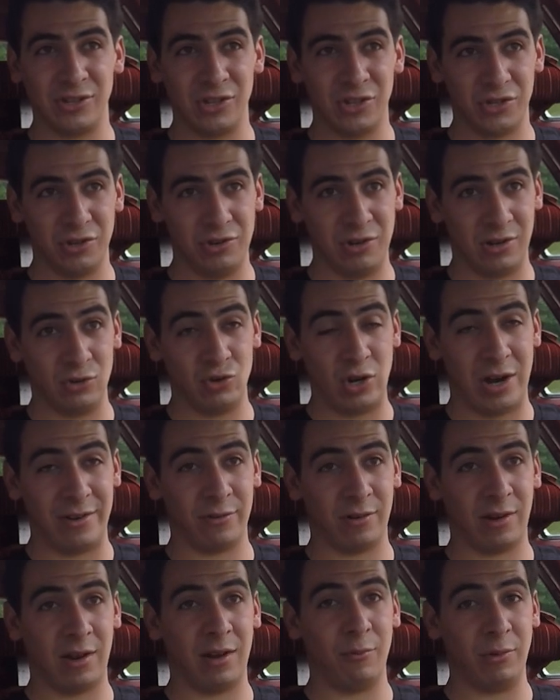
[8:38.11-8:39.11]
just so you could drive
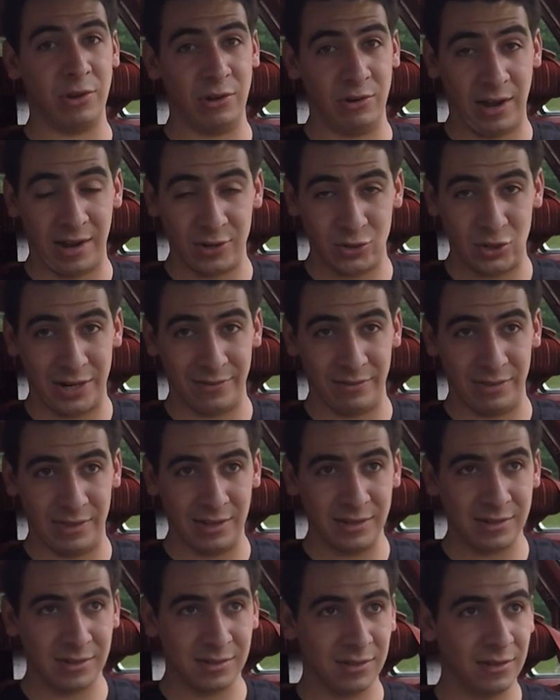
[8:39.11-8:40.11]
around when you're not driving
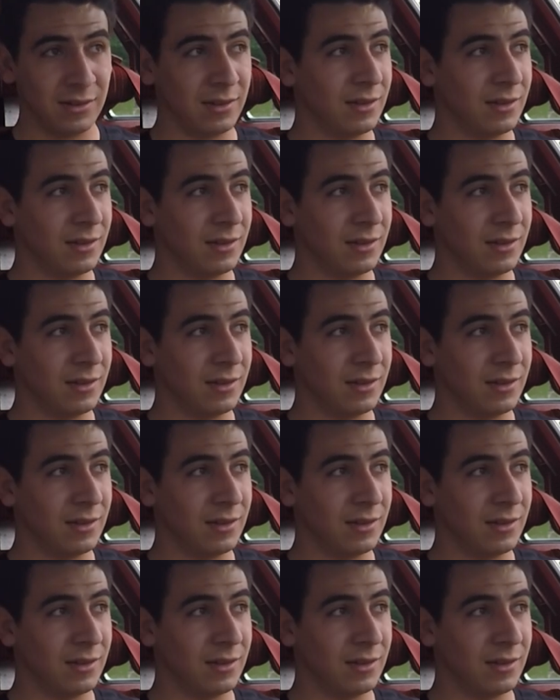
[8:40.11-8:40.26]
this.